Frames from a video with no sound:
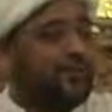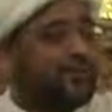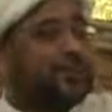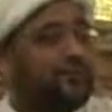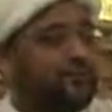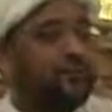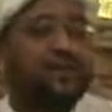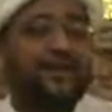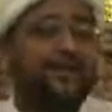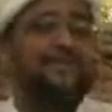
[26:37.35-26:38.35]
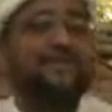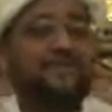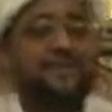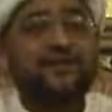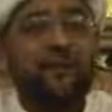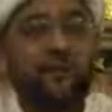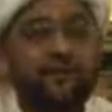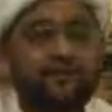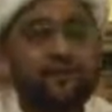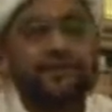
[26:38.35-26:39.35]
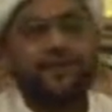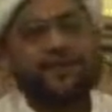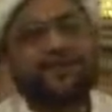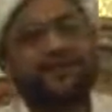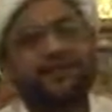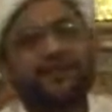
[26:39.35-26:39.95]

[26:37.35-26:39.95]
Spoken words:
wealthy woman and he's just an orphan.